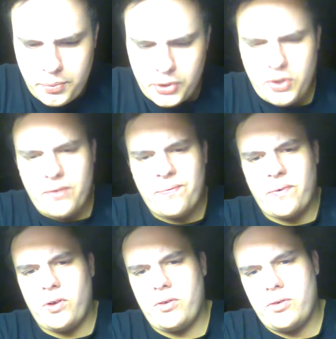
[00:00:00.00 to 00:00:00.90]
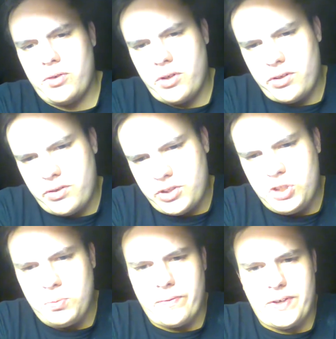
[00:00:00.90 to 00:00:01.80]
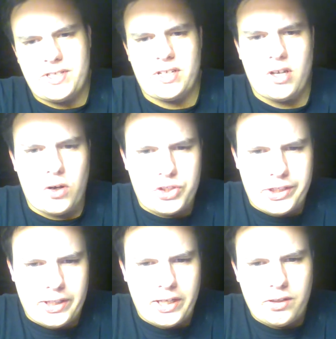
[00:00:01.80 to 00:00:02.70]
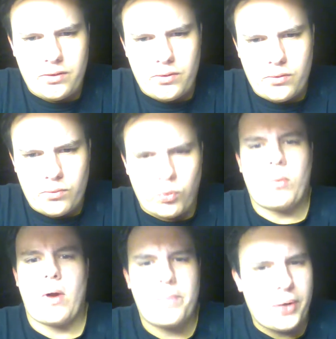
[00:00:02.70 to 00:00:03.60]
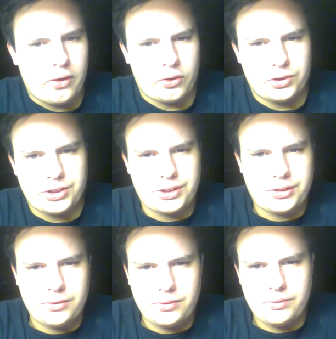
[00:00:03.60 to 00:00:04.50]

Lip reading: but you have super advanced technology like robot butlers.